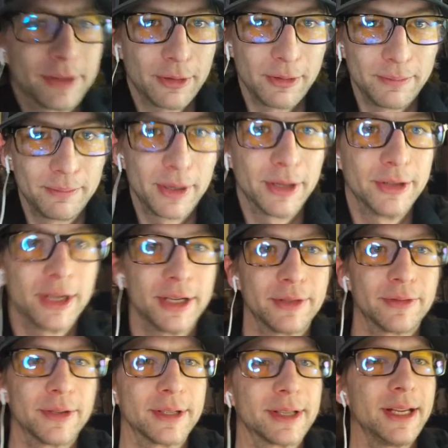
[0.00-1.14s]
apologize
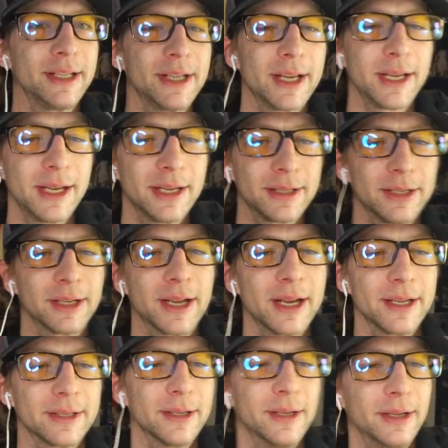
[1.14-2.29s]
for the slight jankiness here, guys.